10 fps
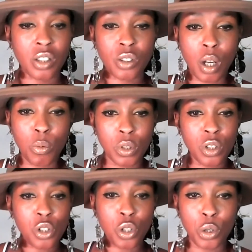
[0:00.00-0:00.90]
So I want
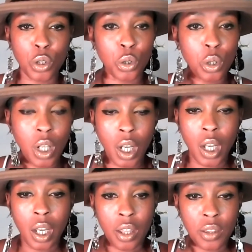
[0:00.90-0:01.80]
to show you
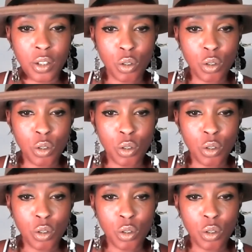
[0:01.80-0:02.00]
the